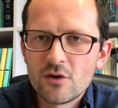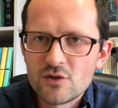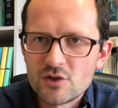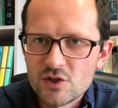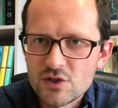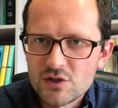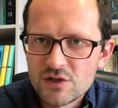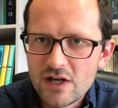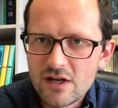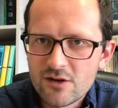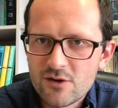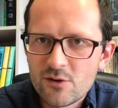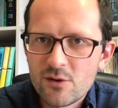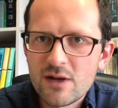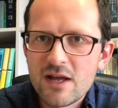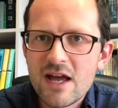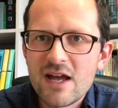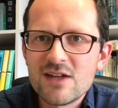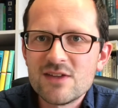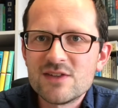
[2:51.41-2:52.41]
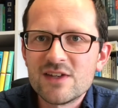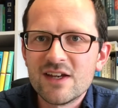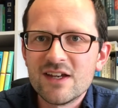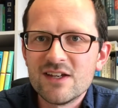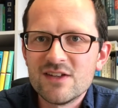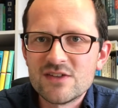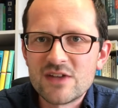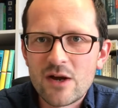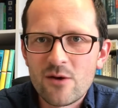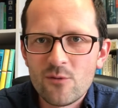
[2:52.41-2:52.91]
just our creator,
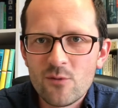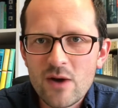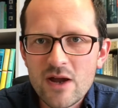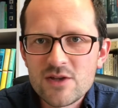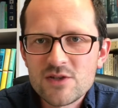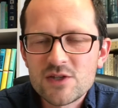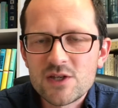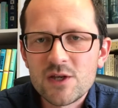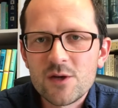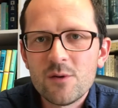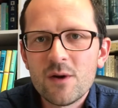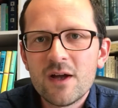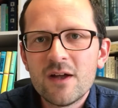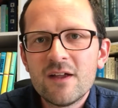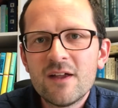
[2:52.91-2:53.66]
he's our rescuer